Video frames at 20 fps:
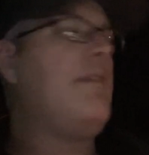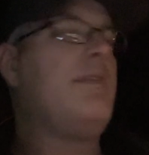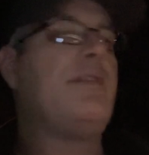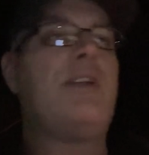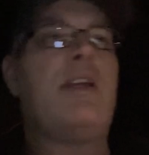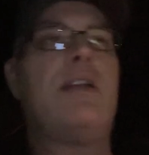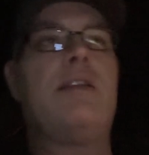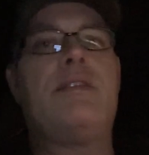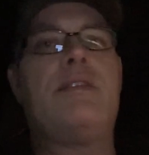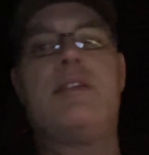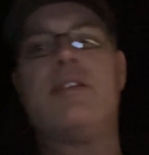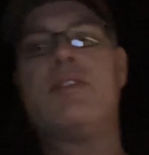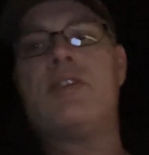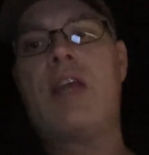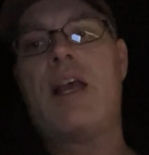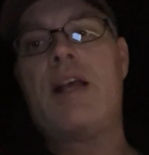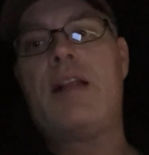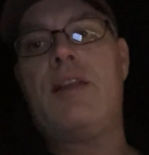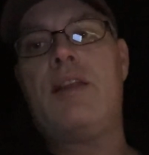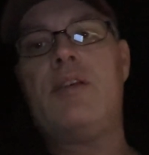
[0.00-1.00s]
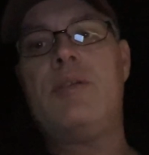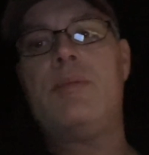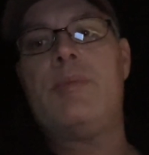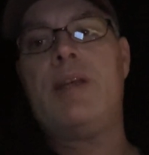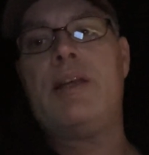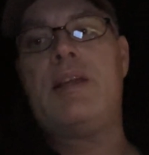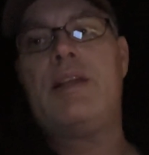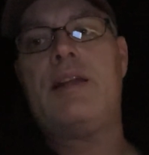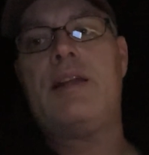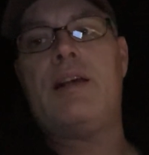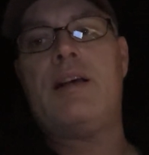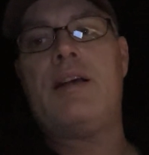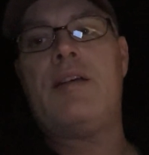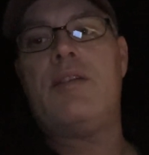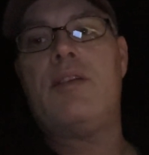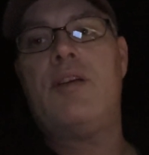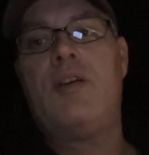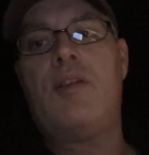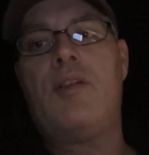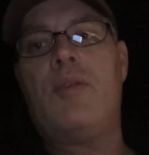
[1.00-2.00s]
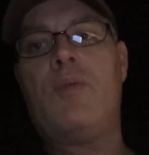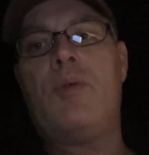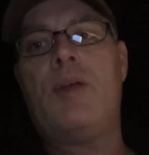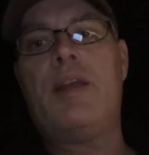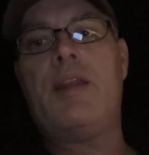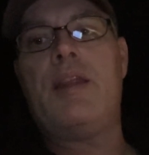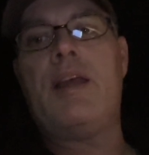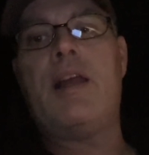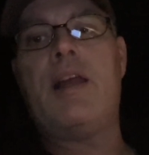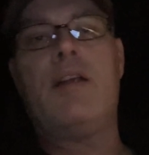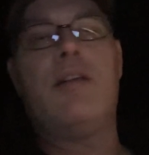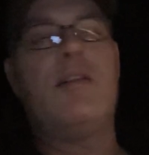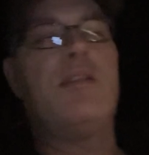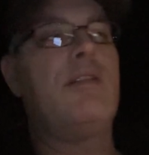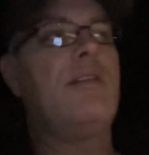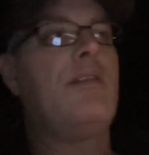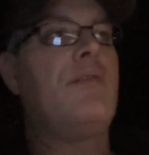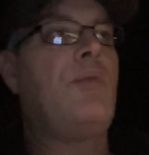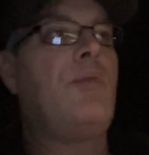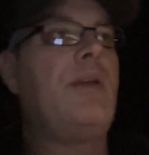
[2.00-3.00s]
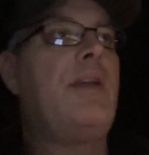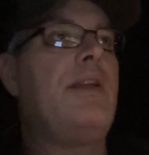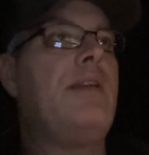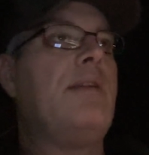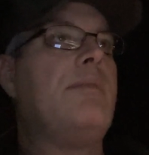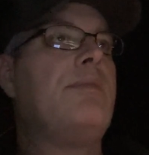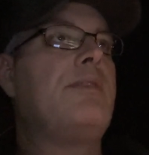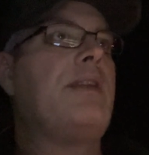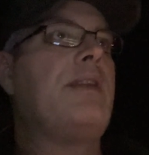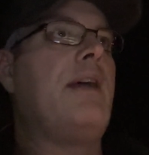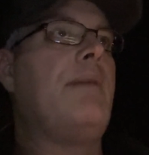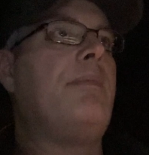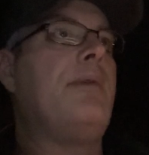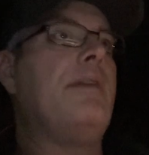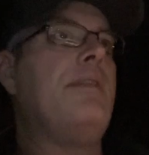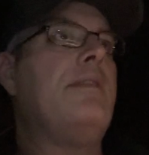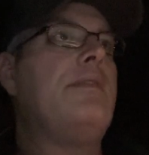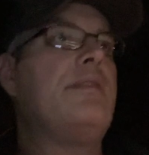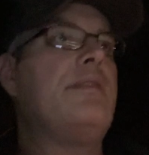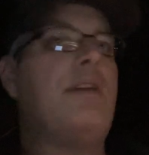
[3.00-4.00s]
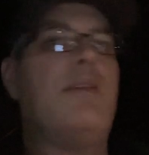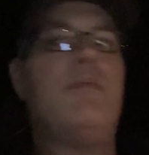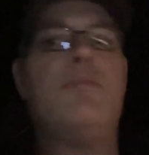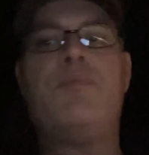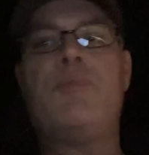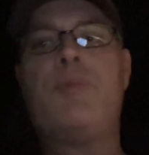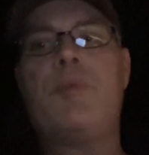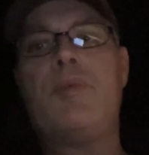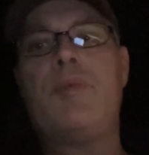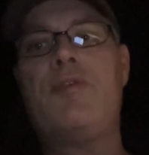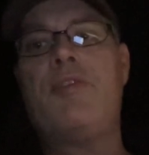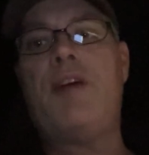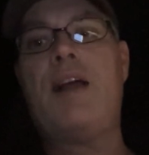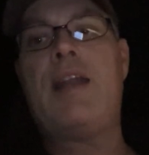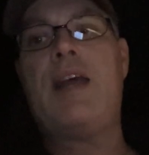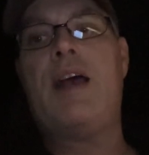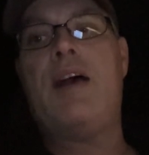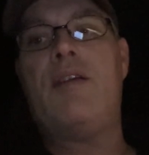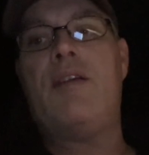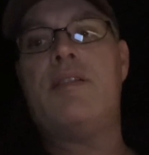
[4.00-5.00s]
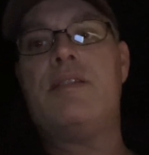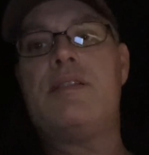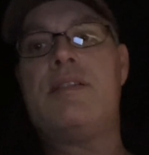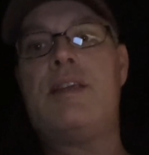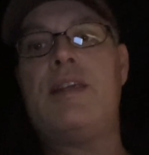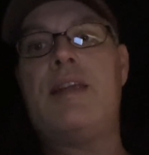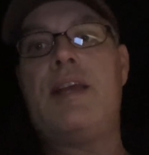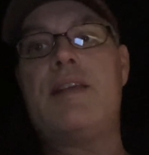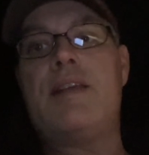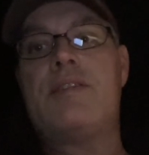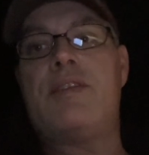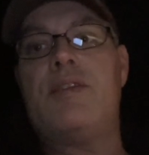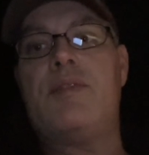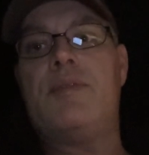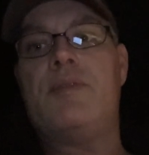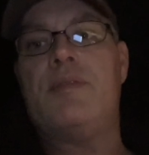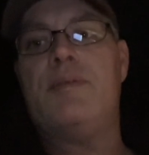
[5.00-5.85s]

a chance to chat a little bit uh, on the way there if we end up stopping. So we'll find out. See you guys soon.